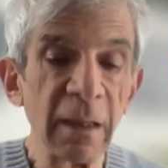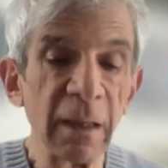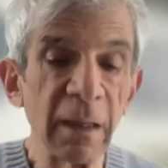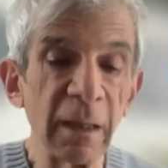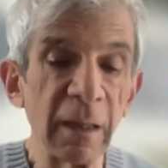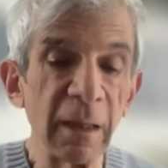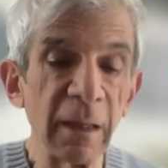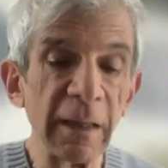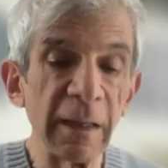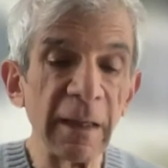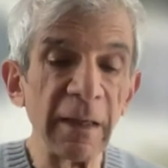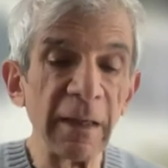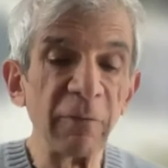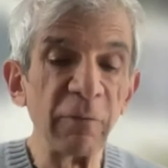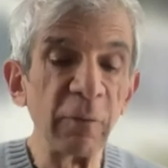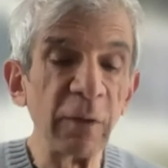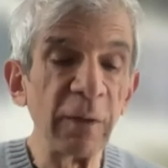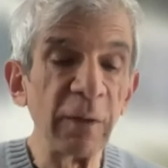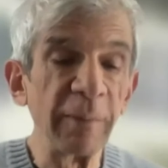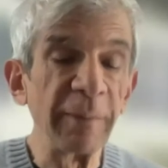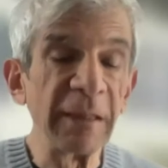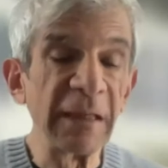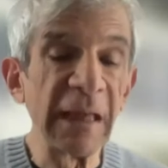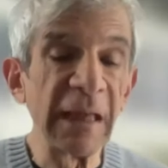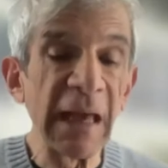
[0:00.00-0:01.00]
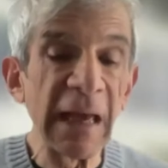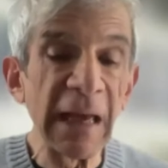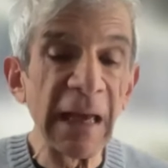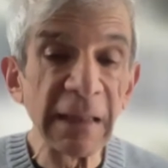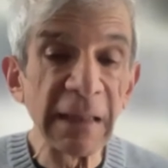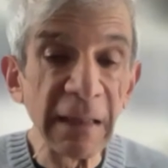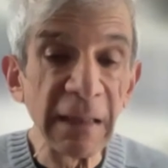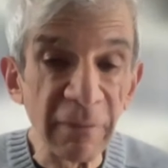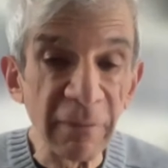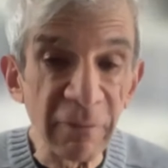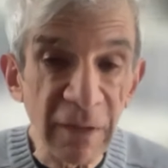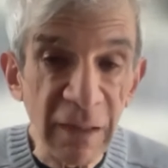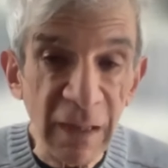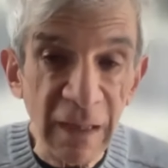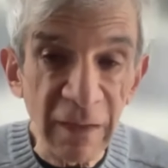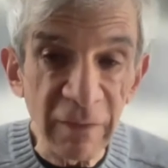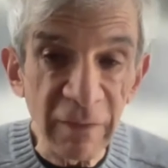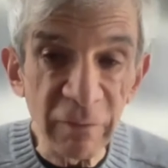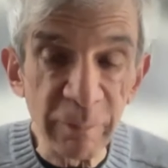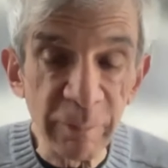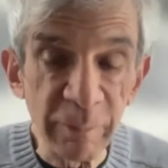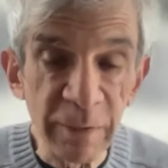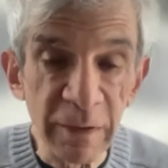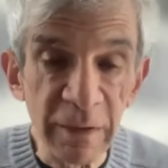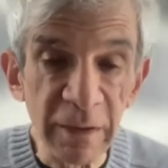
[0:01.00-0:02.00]
uh, if we began giving
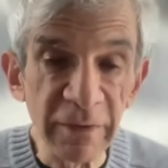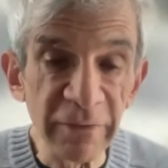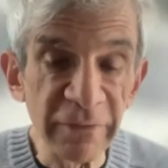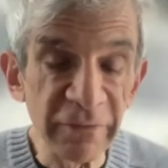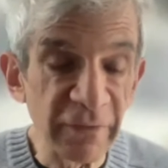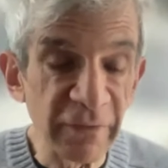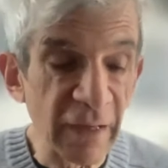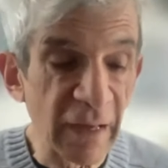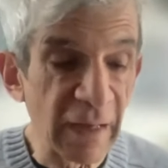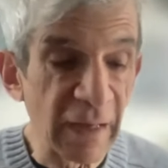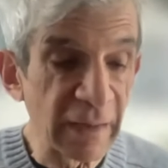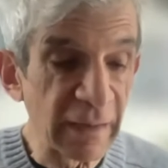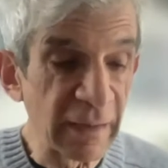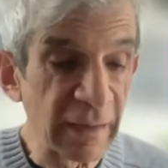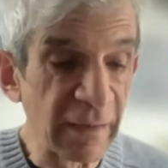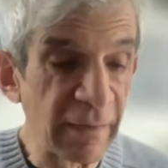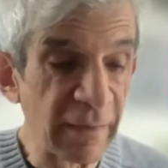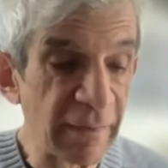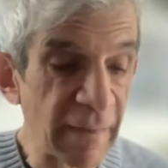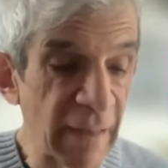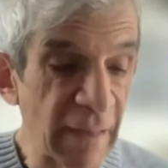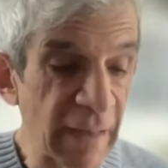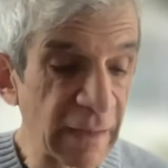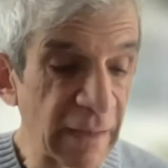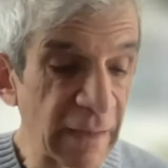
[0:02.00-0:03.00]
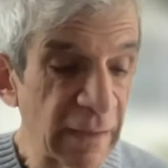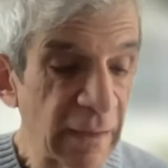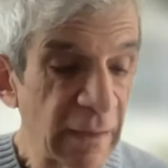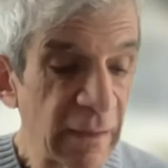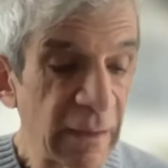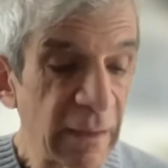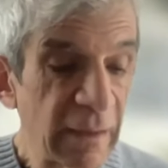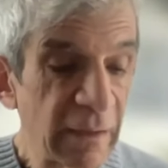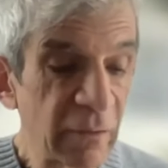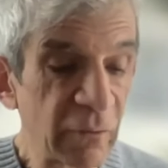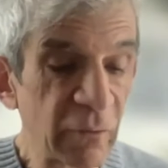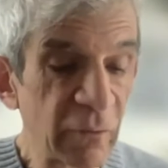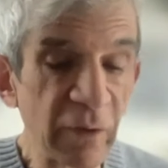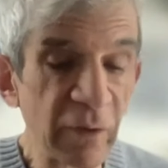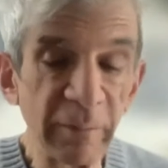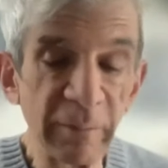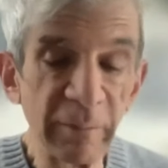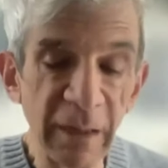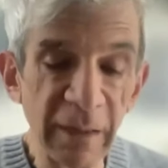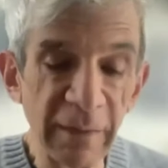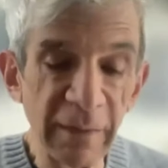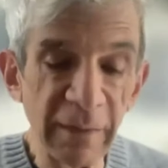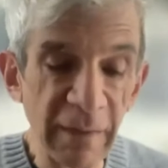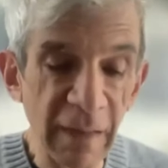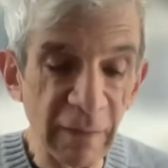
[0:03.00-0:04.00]
acebilestat in that treat
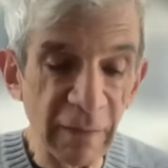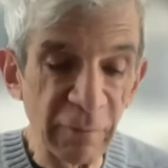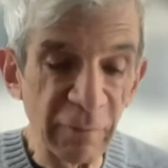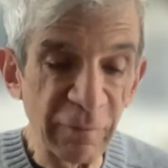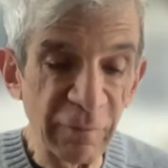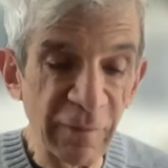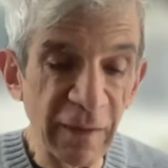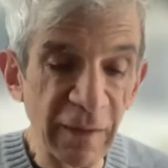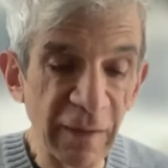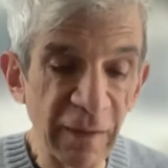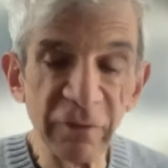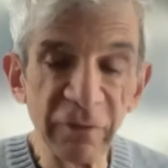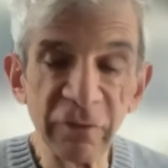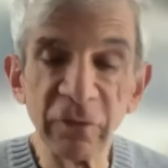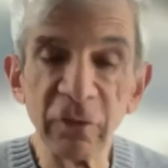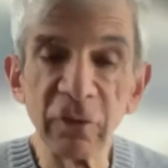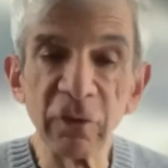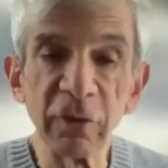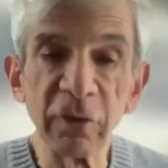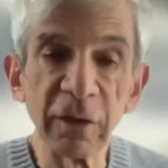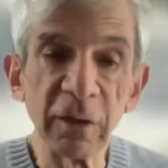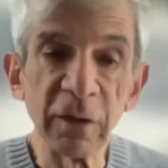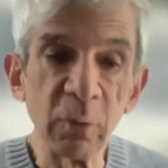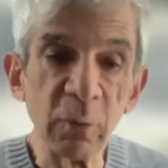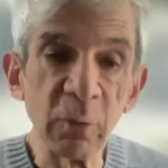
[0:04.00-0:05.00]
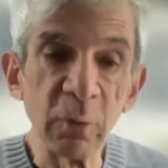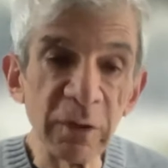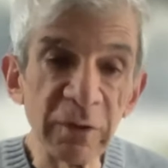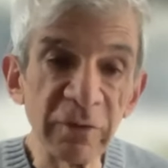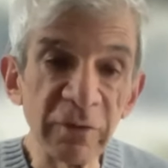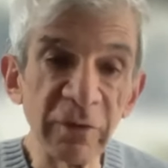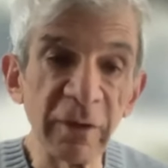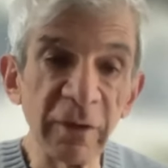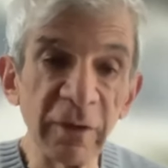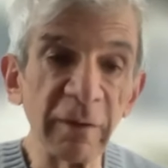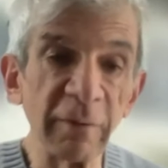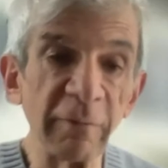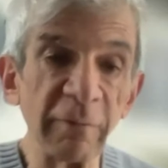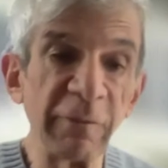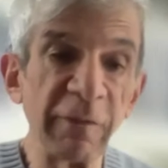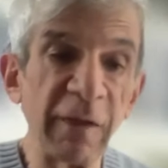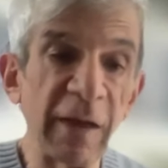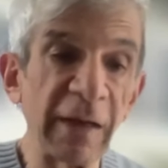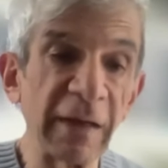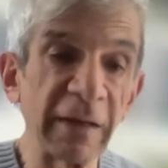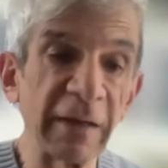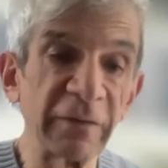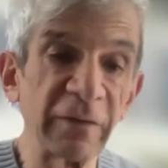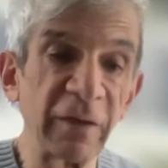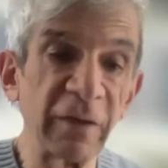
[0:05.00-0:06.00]
in that phase during which the
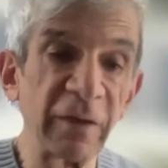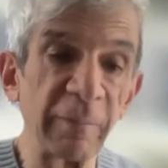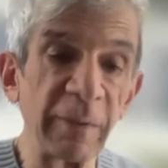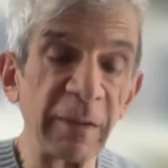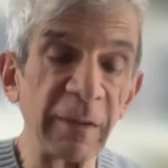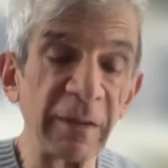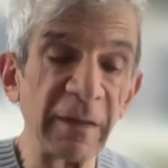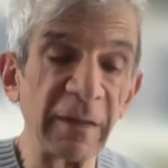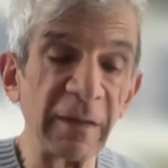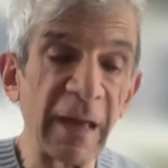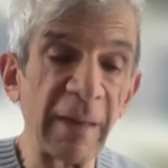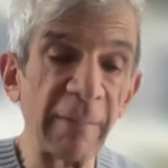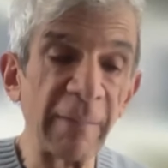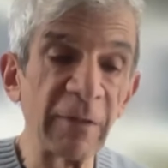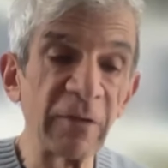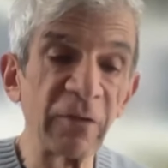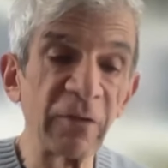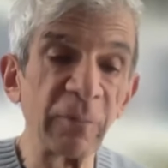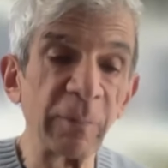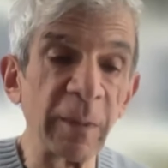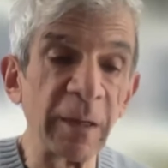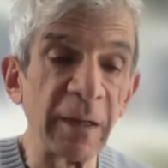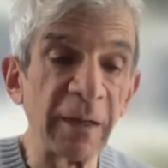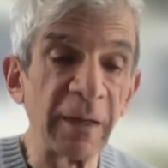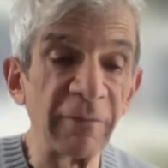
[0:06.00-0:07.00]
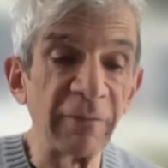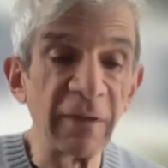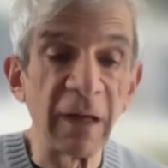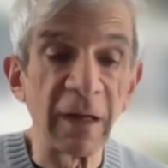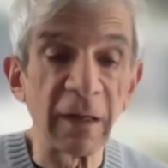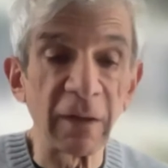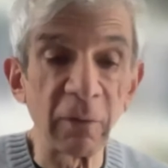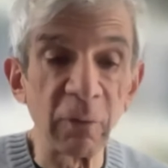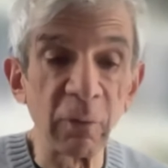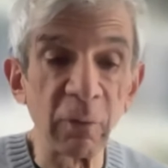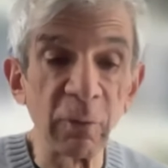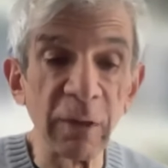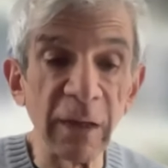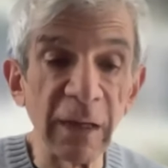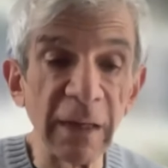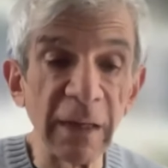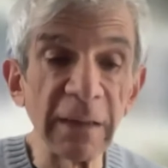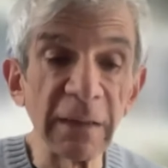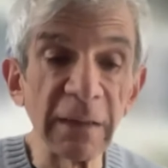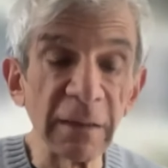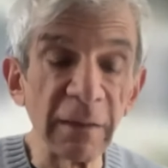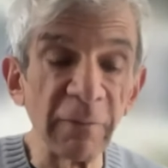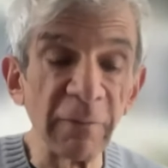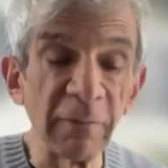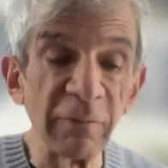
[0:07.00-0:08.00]
lymphatics have been damaged but have not
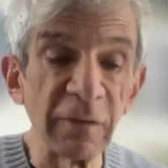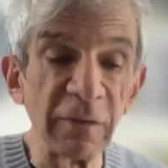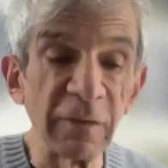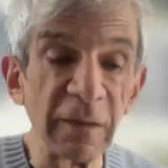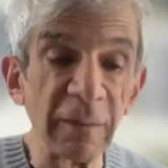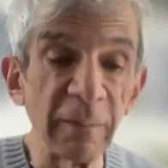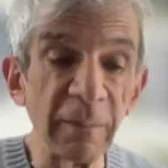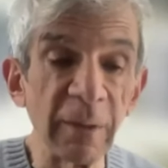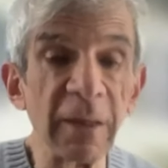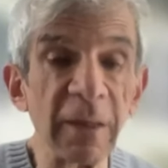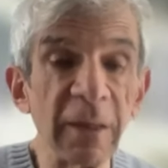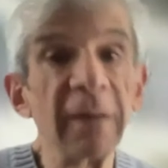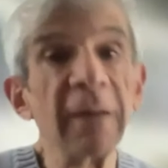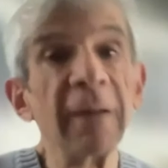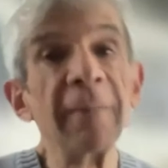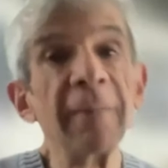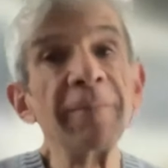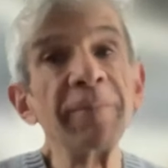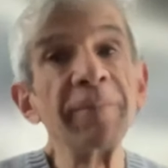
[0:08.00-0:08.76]
created lymphedema,